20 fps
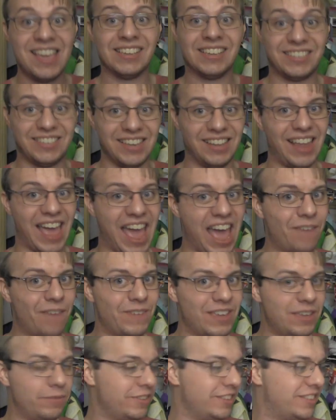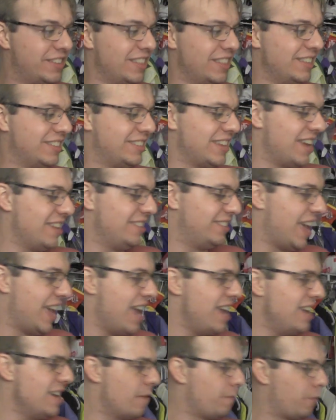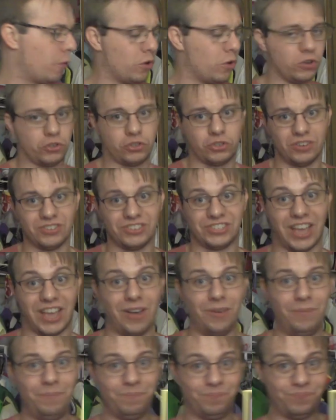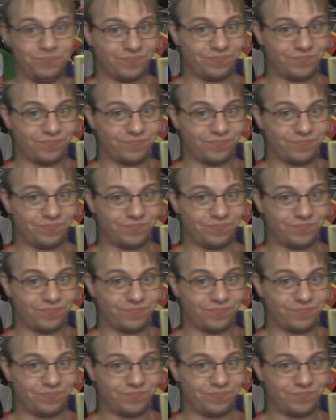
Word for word: still have even to this uh, day uh, for sure. So